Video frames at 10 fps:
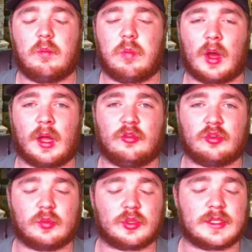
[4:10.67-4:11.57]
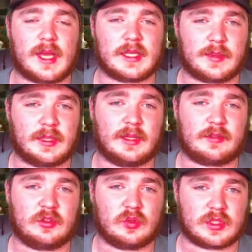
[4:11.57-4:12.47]
but Drew Brees has been
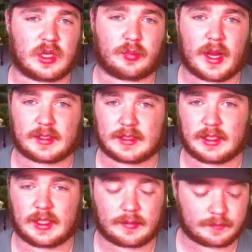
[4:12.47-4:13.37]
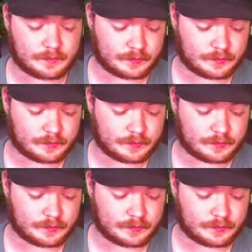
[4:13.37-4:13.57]
lifted to start practicing again.